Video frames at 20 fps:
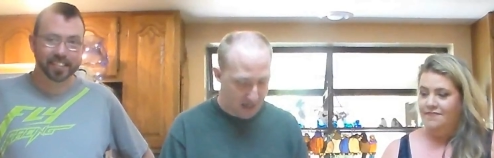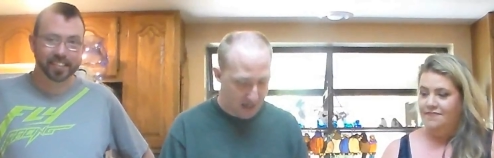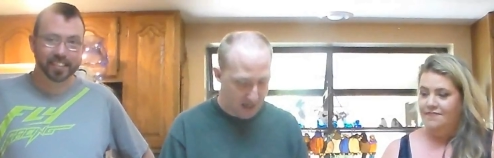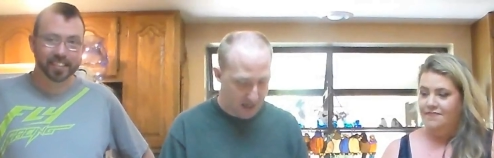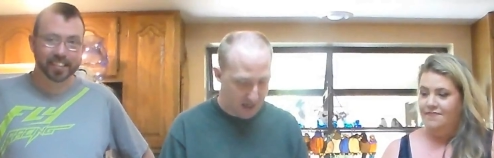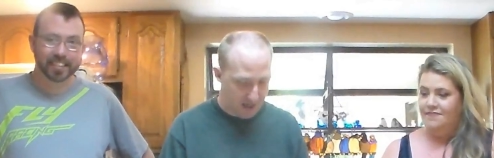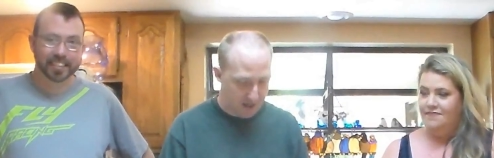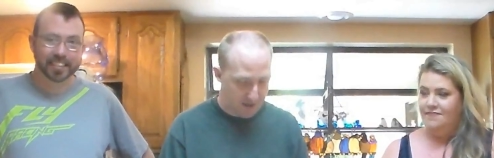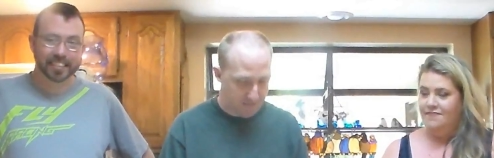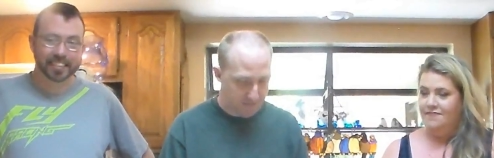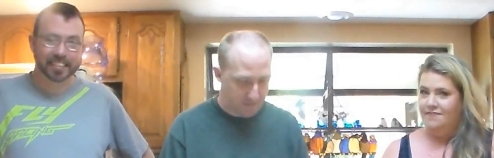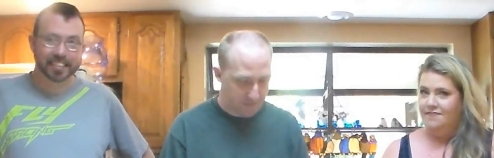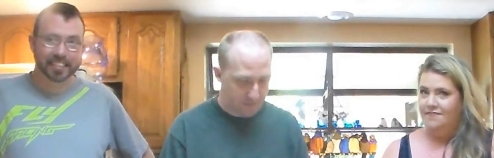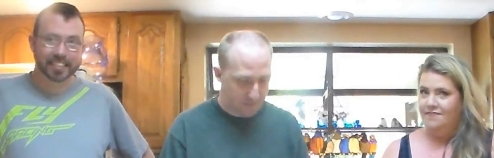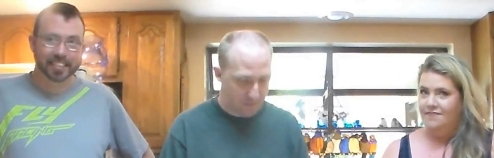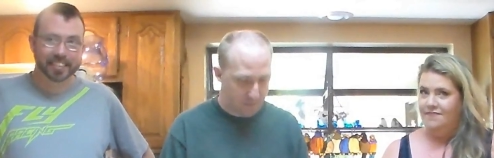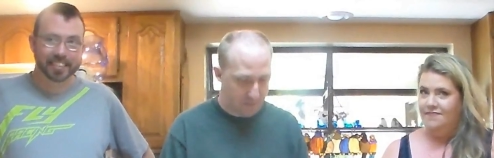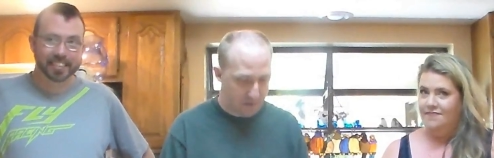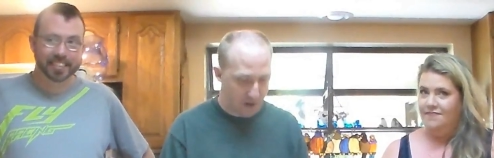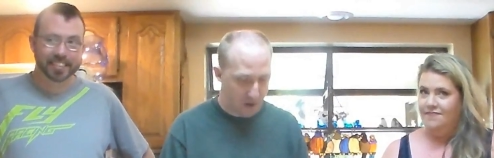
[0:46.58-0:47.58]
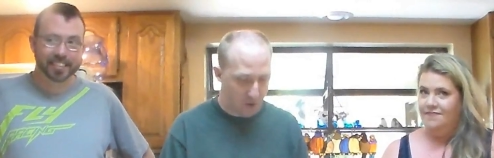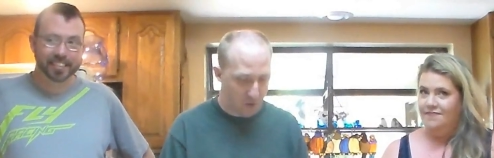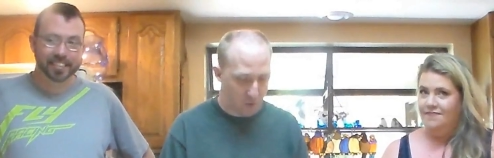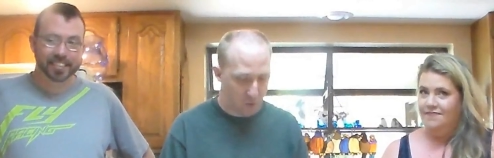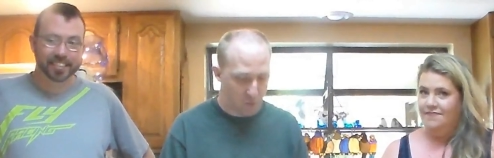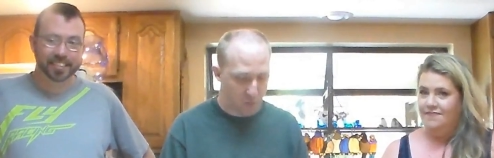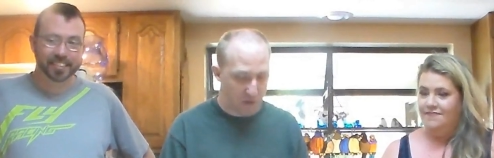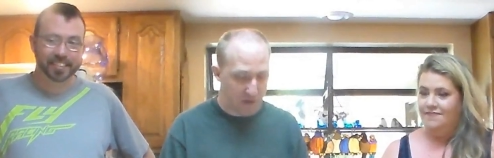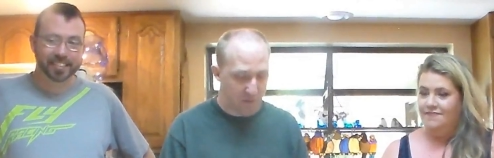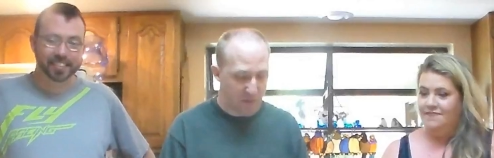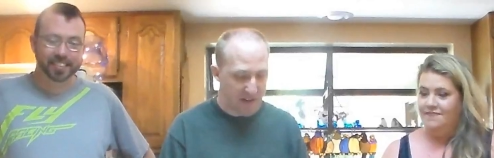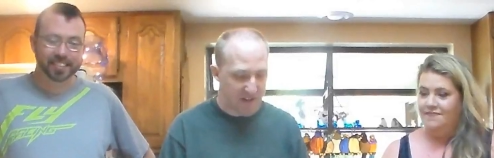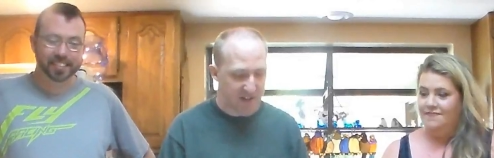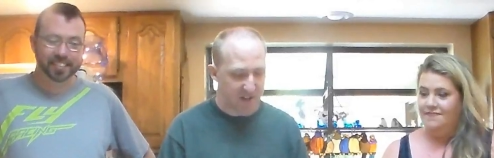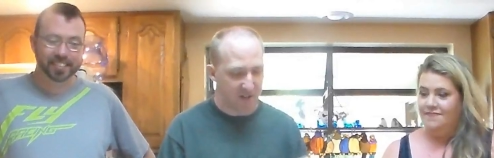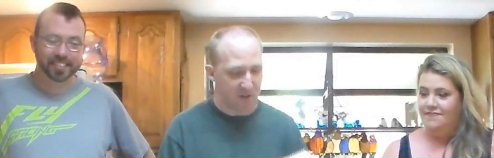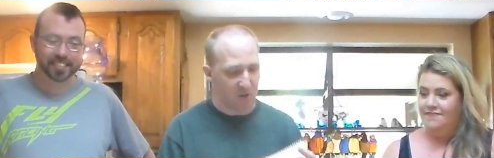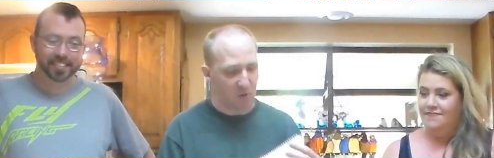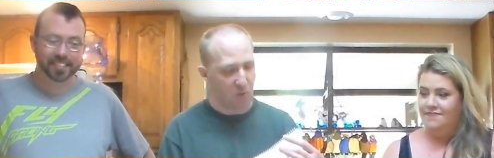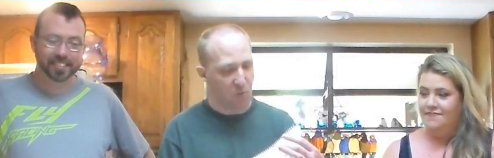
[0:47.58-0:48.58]
Speaker 1: Uh, so we
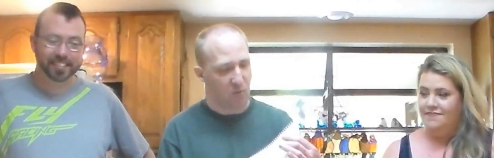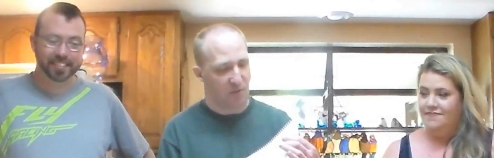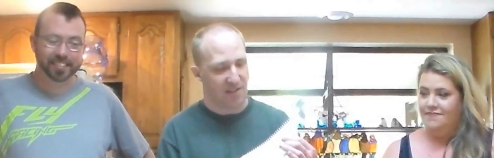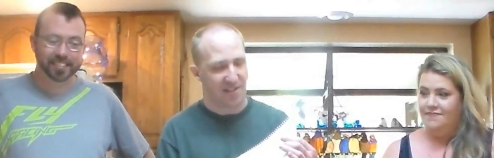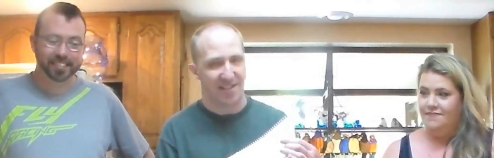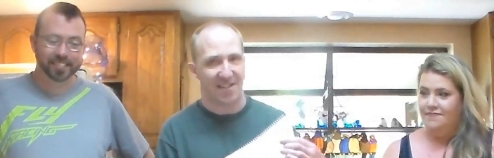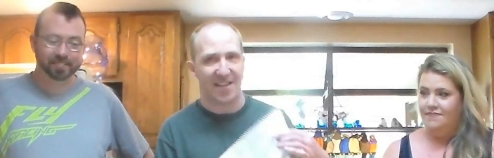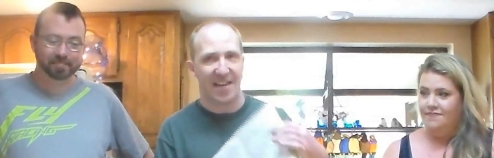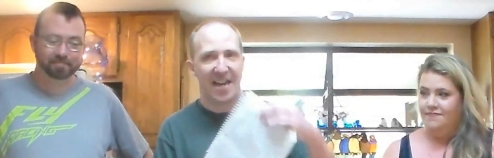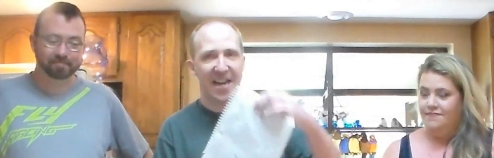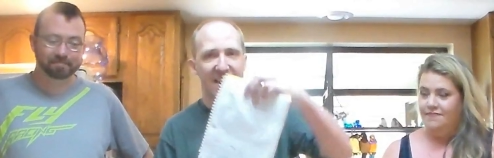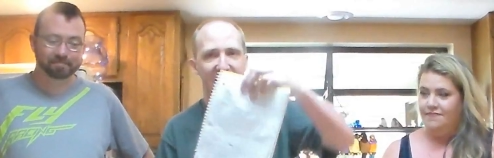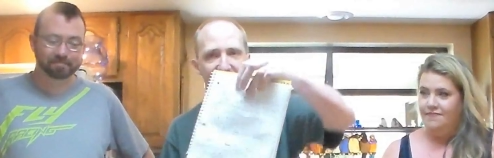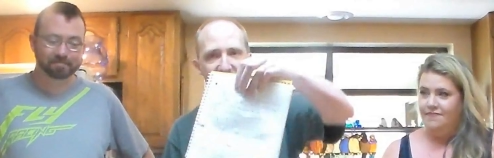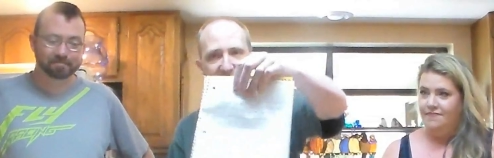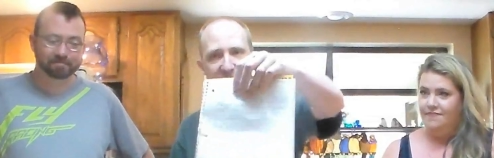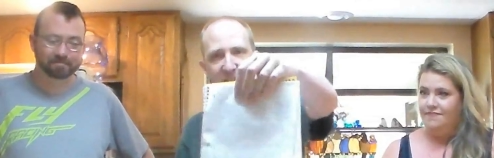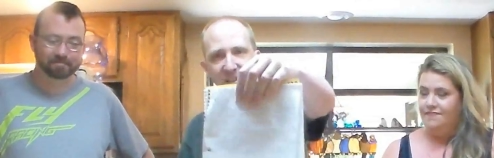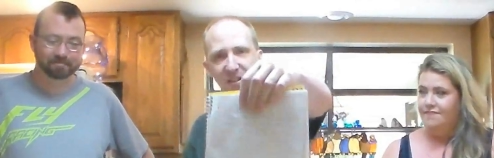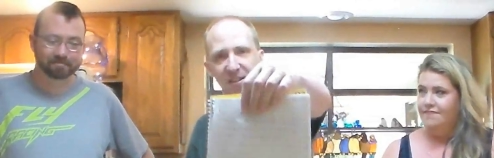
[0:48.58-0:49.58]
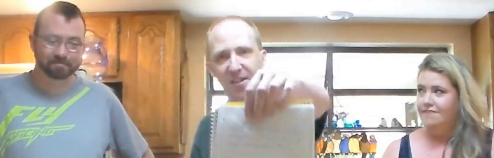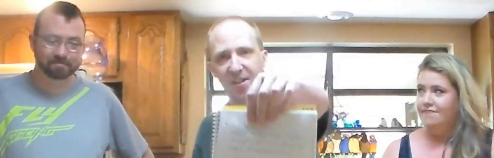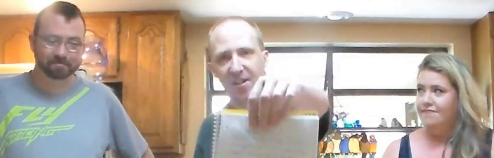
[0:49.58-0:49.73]
went to ten